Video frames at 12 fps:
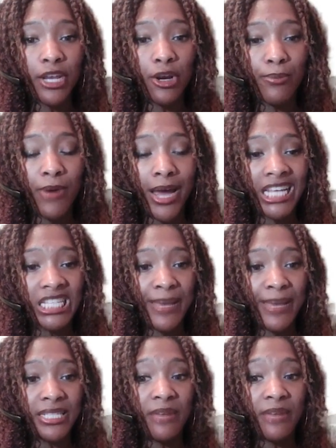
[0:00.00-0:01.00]
your products
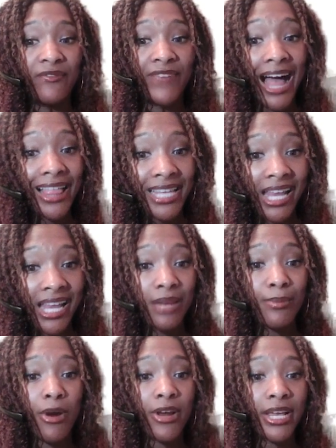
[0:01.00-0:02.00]
based on validated
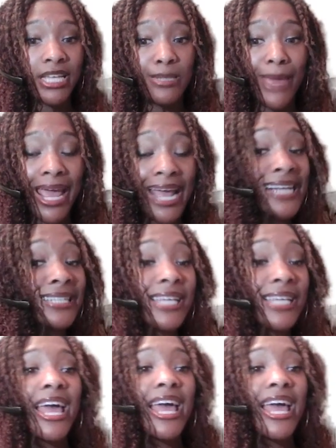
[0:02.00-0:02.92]
market demand